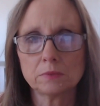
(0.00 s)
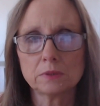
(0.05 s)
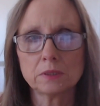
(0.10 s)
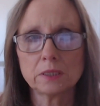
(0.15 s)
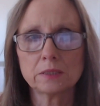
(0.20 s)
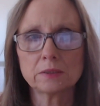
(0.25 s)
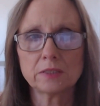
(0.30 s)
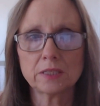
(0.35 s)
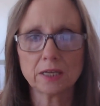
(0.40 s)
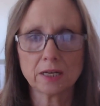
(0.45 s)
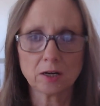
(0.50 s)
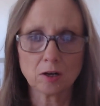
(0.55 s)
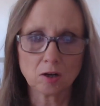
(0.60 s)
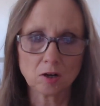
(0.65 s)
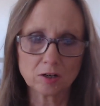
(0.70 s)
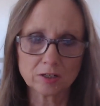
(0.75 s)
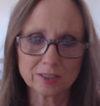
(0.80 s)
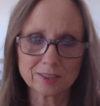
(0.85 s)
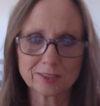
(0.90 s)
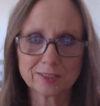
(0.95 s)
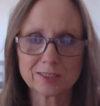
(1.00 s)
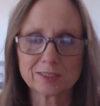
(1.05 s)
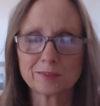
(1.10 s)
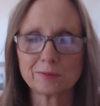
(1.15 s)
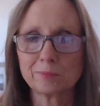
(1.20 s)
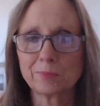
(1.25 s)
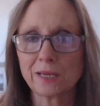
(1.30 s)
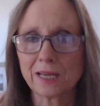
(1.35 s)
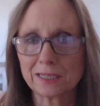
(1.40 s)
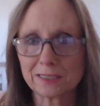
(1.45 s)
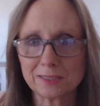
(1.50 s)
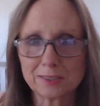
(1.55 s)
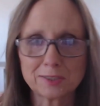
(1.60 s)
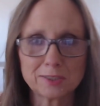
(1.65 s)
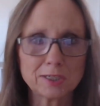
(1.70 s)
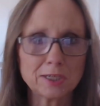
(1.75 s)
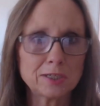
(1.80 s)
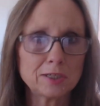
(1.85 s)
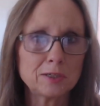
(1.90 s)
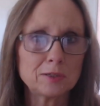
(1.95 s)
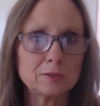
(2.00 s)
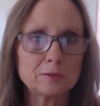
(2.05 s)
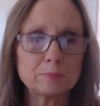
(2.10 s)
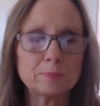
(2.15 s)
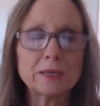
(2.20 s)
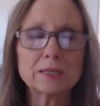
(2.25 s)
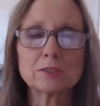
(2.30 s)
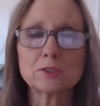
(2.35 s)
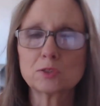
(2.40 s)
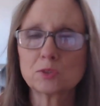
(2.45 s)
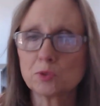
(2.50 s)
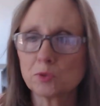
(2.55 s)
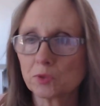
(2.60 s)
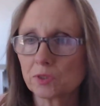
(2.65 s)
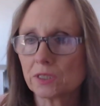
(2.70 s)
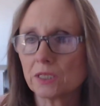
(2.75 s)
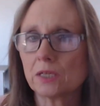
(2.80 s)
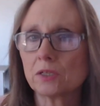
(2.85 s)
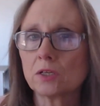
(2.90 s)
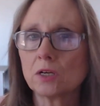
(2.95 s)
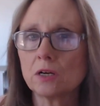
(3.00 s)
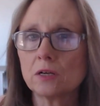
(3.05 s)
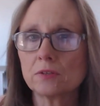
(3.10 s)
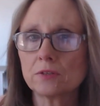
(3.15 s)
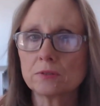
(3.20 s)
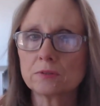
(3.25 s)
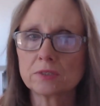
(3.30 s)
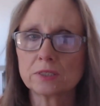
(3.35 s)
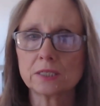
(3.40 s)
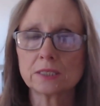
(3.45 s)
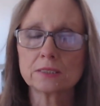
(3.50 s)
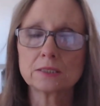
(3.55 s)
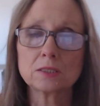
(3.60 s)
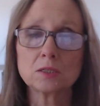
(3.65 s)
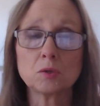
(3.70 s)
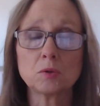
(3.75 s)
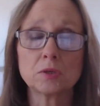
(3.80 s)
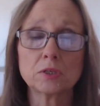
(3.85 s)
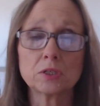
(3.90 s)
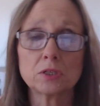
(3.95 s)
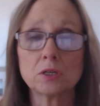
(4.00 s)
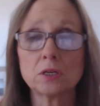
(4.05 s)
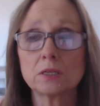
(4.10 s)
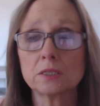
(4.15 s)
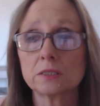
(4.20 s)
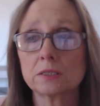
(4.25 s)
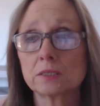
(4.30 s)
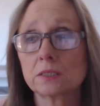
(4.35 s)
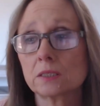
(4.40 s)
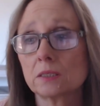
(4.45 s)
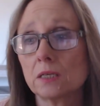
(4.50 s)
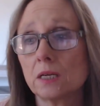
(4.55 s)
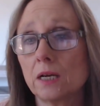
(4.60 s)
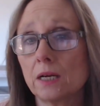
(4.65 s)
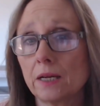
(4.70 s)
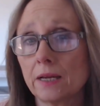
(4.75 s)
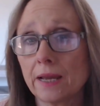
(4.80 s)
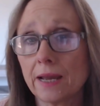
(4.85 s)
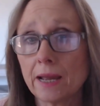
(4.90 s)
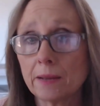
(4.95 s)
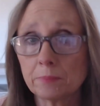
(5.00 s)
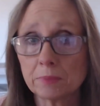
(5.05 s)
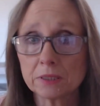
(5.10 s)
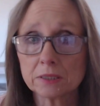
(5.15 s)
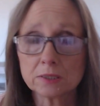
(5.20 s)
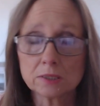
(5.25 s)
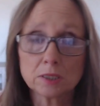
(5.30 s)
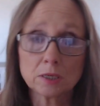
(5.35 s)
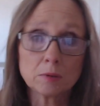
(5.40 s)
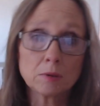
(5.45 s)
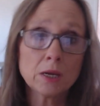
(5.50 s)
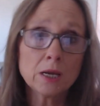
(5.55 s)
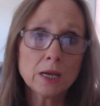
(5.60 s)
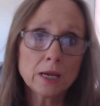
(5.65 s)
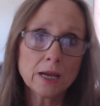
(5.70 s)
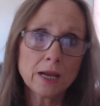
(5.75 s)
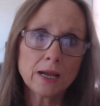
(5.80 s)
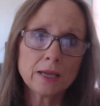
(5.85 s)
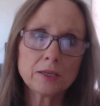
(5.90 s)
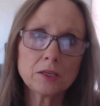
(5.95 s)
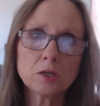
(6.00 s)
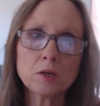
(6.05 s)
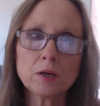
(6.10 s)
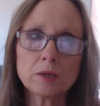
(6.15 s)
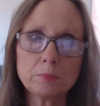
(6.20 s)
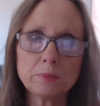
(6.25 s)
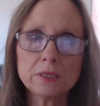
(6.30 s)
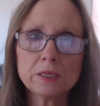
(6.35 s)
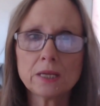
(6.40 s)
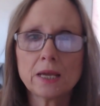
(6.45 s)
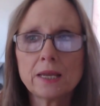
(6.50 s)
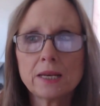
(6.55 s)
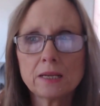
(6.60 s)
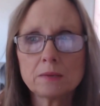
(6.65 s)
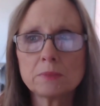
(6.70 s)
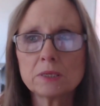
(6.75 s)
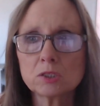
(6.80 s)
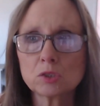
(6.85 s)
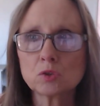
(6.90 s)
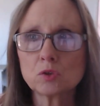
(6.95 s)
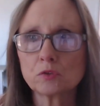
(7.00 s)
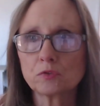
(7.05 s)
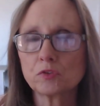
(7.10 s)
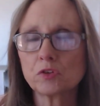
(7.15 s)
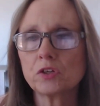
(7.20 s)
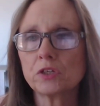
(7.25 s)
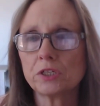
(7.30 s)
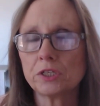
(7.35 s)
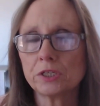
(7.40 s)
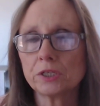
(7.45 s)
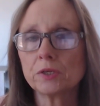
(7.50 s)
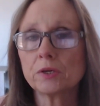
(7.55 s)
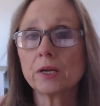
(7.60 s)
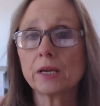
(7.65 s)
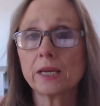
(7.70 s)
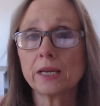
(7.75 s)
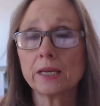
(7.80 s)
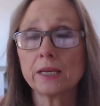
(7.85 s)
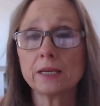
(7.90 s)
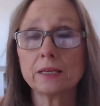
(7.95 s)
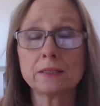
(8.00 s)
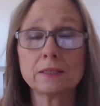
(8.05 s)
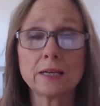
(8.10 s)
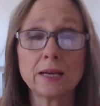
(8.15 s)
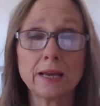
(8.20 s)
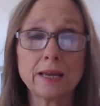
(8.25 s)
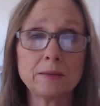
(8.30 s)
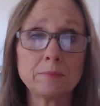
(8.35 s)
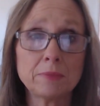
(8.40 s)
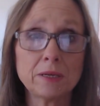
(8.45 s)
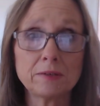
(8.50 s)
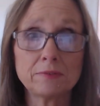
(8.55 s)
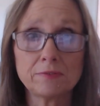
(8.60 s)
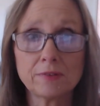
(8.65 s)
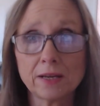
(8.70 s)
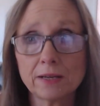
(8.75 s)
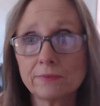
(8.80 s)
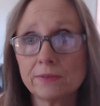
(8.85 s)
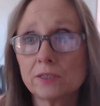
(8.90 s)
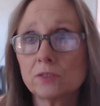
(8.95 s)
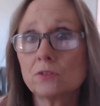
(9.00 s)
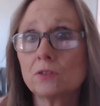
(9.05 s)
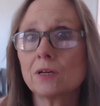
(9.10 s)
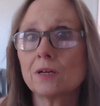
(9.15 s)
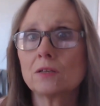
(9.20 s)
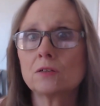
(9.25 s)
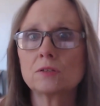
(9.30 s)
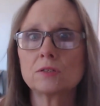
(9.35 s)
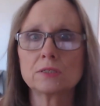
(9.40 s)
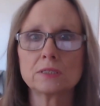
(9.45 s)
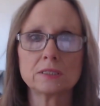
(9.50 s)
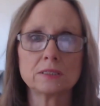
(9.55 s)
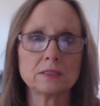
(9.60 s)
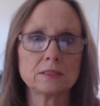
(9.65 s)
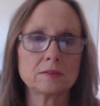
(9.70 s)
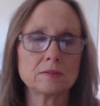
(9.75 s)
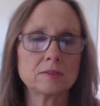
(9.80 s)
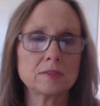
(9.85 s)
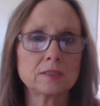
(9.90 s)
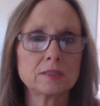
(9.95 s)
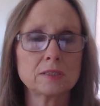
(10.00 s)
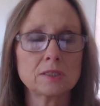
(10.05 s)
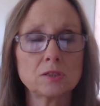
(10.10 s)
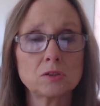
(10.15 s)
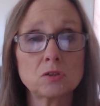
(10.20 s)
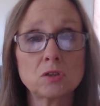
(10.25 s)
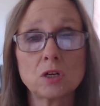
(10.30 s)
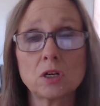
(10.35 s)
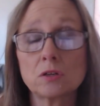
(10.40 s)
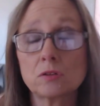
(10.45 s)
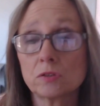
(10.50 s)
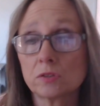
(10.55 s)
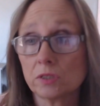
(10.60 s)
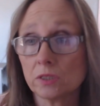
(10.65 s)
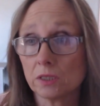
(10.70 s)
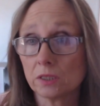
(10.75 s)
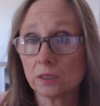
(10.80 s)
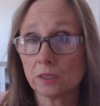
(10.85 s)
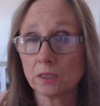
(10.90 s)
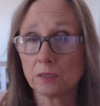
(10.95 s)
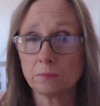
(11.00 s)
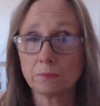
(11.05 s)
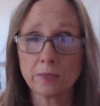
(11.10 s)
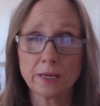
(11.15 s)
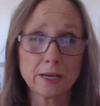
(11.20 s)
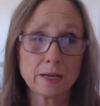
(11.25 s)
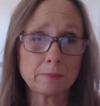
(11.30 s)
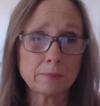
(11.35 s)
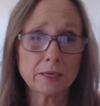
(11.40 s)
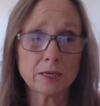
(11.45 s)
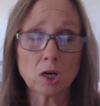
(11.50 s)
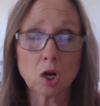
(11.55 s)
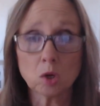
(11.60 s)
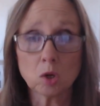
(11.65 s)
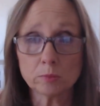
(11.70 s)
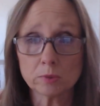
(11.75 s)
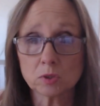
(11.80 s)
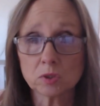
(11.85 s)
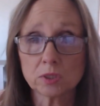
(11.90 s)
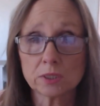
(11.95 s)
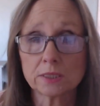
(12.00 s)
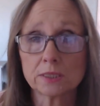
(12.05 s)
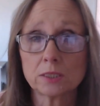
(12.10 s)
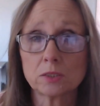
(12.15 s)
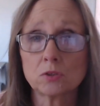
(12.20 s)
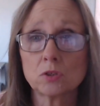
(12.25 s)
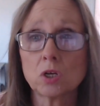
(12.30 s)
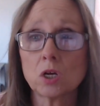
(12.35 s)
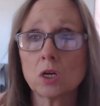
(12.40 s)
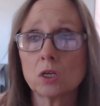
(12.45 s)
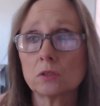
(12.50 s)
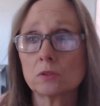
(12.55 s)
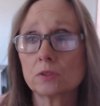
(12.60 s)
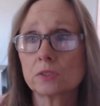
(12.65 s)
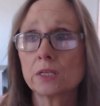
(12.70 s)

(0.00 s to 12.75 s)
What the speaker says: that August back to school sale and all those things that go on in August happened. So you know, I'd had my store for a year, and I had made $500 and then $600, and then in May I made almost $600.